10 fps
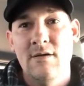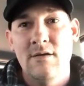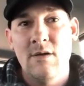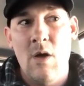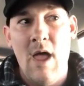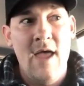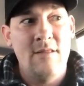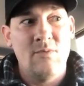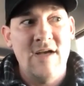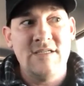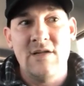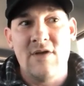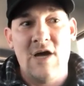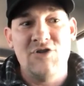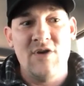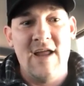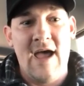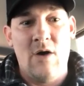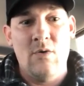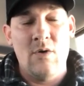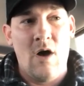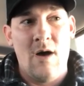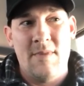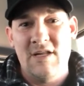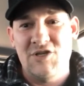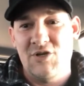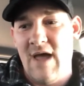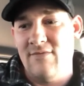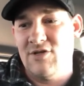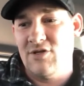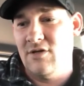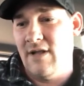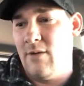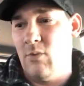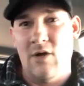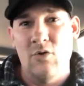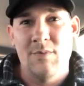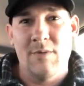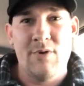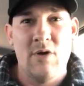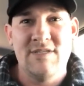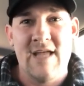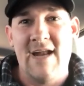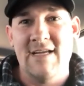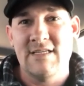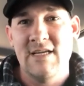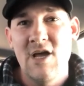Mm-hmm. And the rest of the country now, unless you have a certain, like, what, Uber Pro status,